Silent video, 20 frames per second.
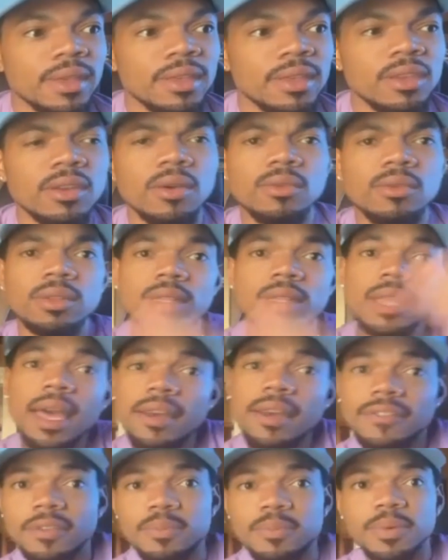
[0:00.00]
you know,
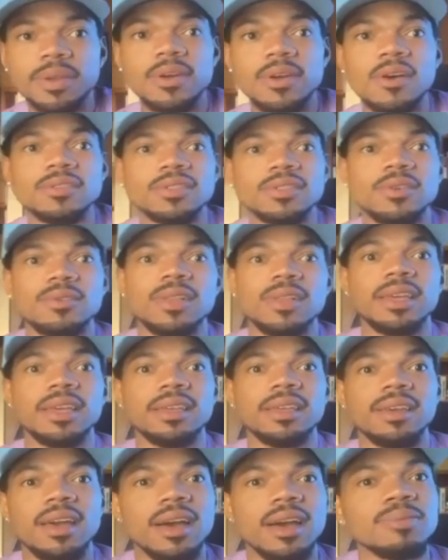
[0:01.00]
left, but also like
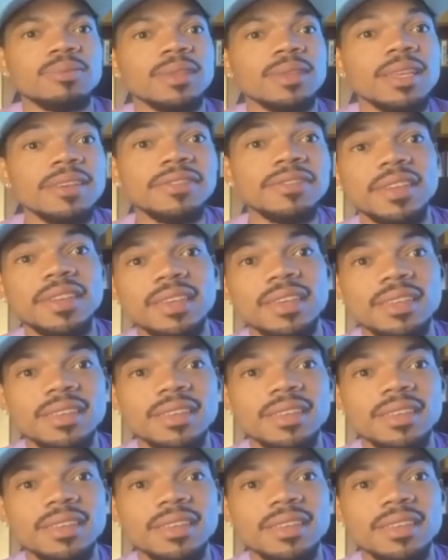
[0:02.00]
uplifting.